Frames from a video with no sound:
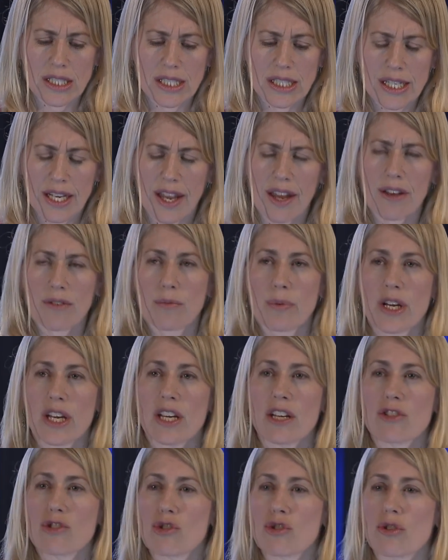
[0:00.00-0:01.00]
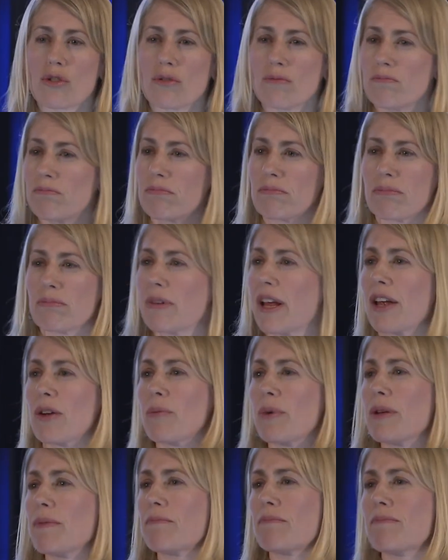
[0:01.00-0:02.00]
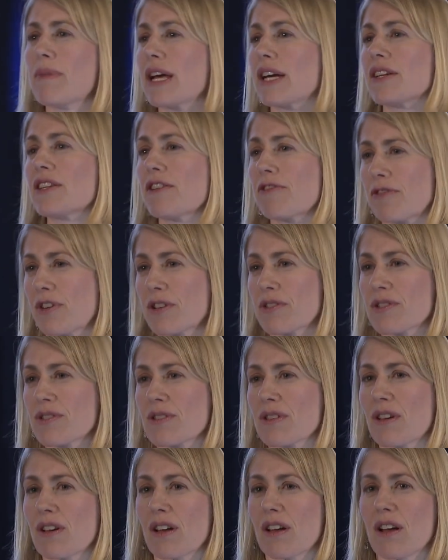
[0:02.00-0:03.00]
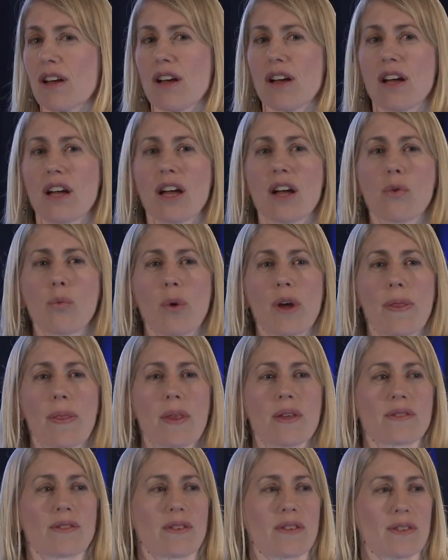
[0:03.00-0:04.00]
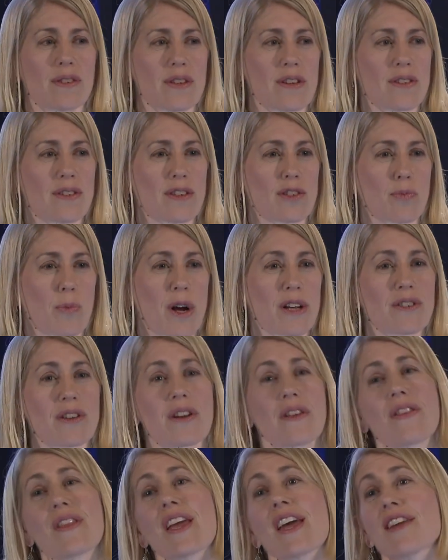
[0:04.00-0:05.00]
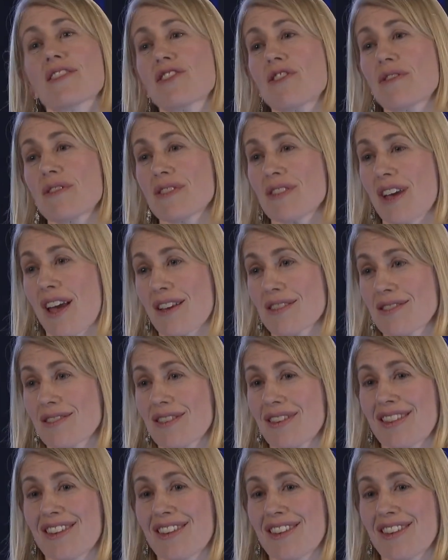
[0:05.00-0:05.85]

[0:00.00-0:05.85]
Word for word: can we, can we make a difference uh, when this disease is present? And the answer is yes.